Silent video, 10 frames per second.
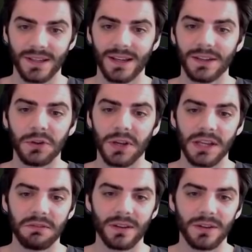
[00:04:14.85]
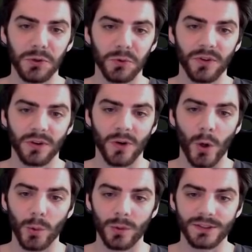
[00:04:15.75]
You can even use your
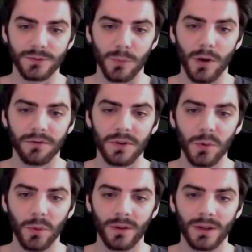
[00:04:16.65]
coal as more fuel